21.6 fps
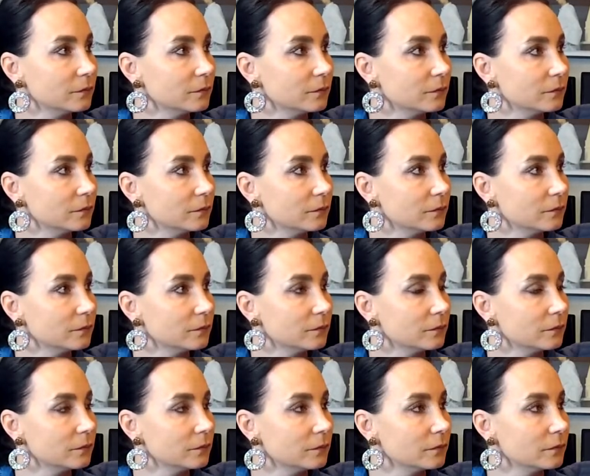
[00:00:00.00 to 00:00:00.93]

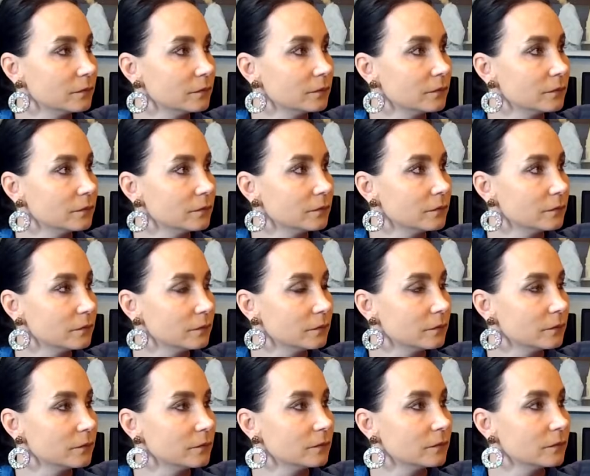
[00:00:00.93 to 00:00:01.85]

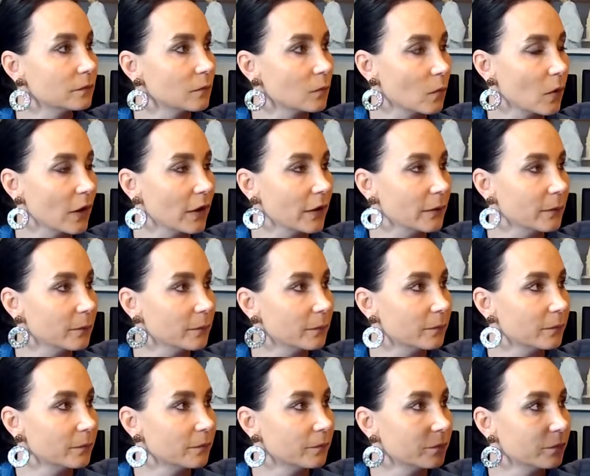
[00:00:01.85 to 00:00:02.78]

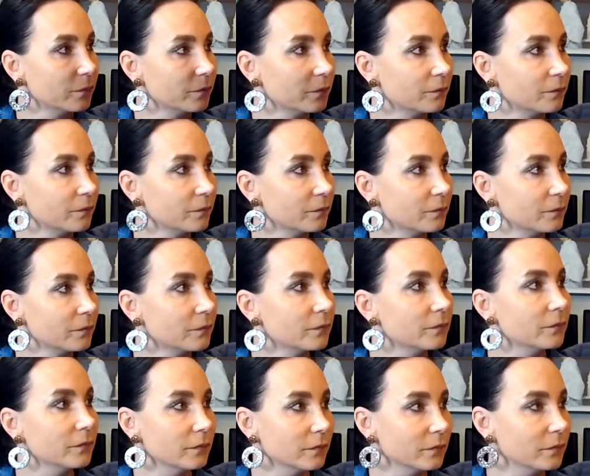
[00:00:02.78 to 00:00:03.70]

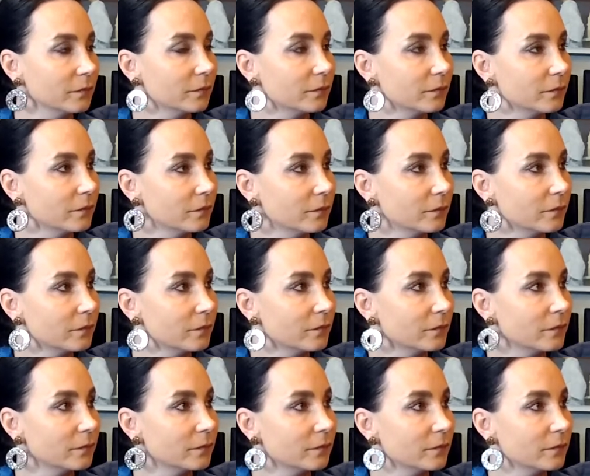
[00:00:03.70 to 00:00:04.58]
This person isn't speaking.